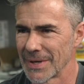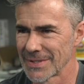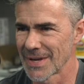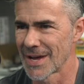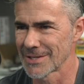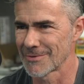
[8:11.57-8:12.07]

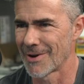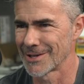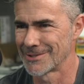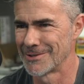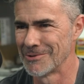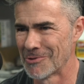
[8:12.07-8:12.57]

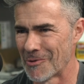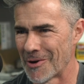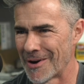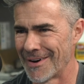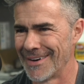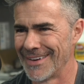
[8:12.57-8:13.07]
Sasquatch
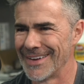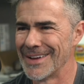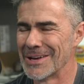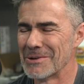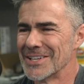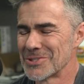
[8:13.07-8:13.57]
2-door.
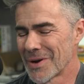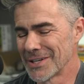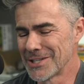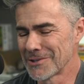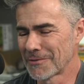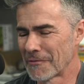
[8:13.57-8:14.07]
So I
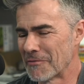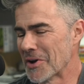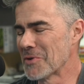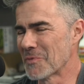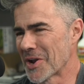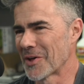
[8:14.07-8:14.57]
just for
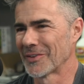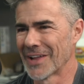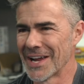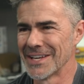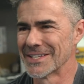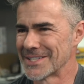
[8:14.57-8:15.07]
fun went
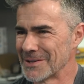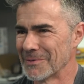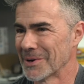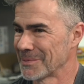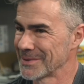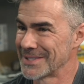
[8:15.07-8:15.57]
online to see
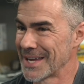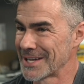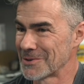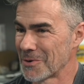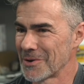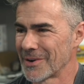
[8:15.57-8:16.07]
what it would
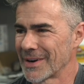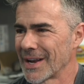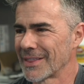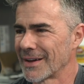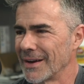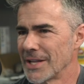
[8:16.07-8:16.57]
take to order it. And
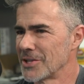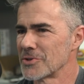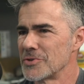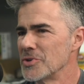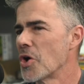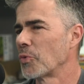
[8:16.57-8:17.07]
I thought,
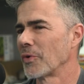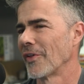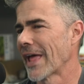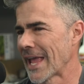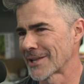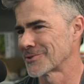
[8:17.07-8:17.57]
there's no real
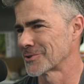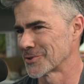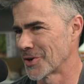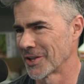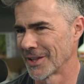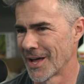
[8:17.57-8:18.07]
answers
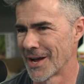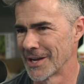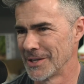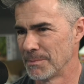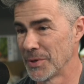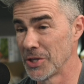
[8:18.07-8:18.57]

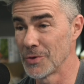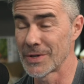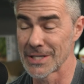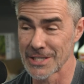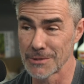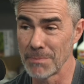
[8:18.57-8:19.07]
online. But you
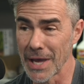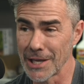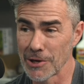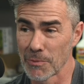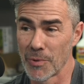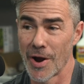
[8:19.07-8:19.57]
can spec
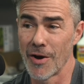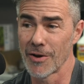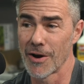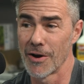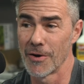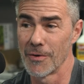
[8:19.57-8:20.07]
your
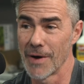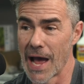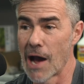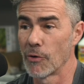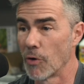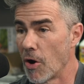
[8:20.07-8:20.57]
Bronco
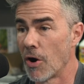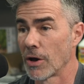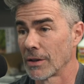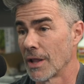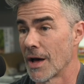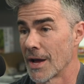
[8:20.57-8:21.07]
out
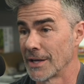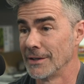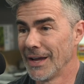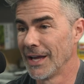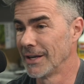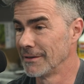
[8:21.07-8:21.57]

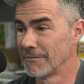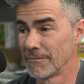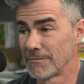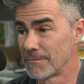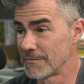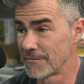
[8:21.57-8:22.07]
online and
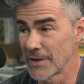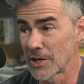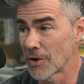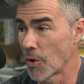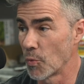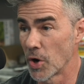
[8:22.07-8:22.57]

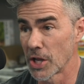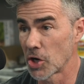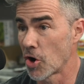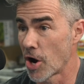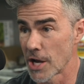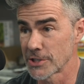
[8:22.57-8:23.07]
figure out what it
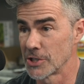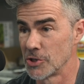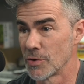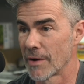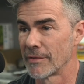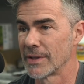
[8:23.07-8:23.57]
costs and
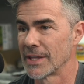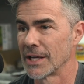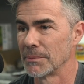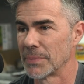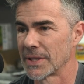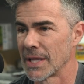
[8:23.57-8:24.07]
do
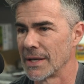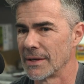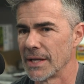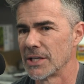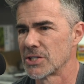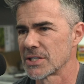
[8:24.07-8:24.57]
everything, but
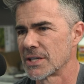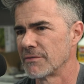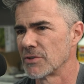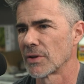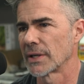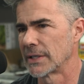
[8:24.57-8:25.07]
then it just
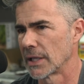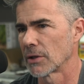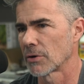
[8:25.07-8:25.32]
gives you like dealer